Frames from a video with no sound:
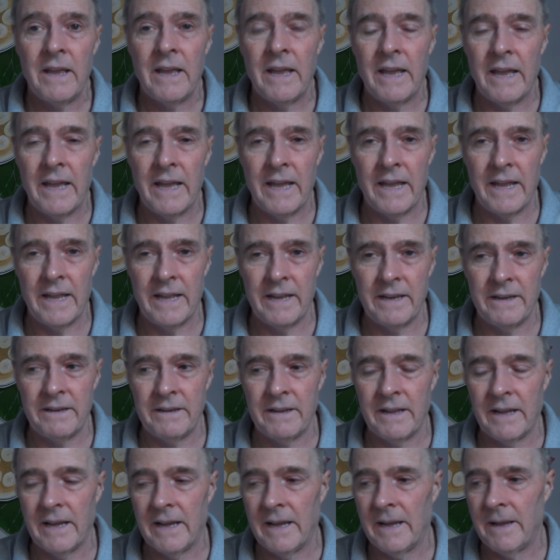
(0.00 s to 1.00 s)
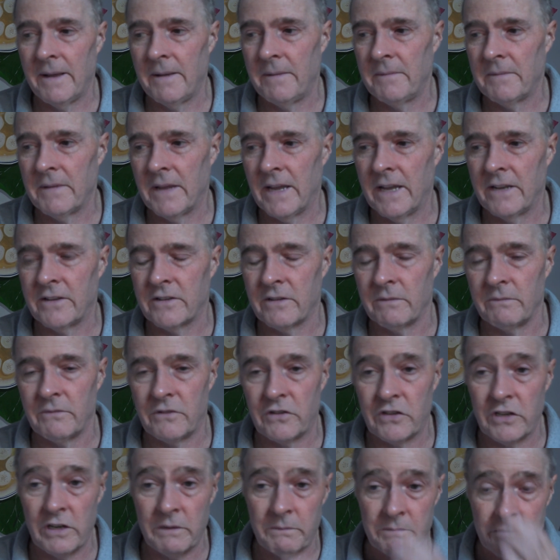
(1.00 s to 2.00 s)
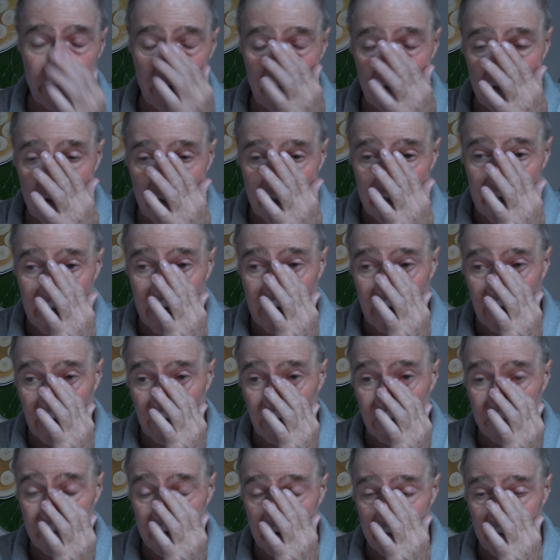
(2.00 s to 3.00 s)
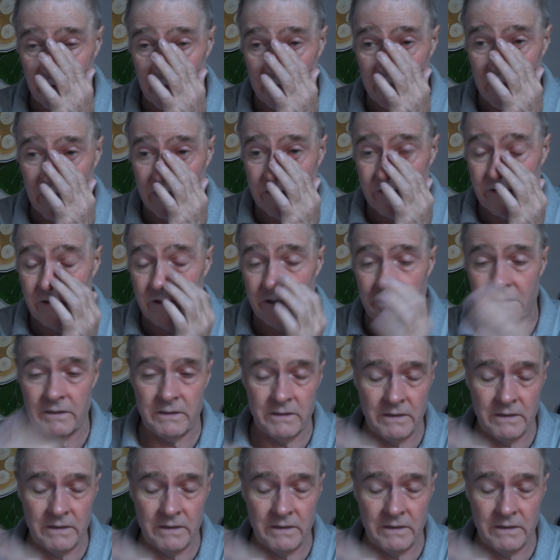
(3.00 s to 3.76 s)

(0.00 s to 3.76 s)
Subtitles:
and some chips, and just had a little bit of a munchy